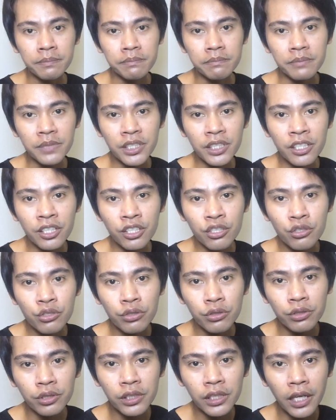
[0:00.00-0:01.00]

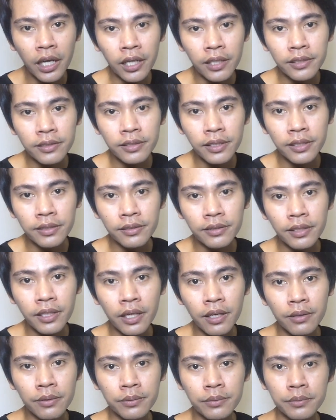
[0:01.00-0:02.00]
Meteor garden
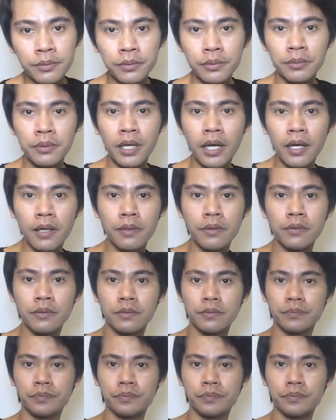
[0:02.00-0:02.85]
daw, wow.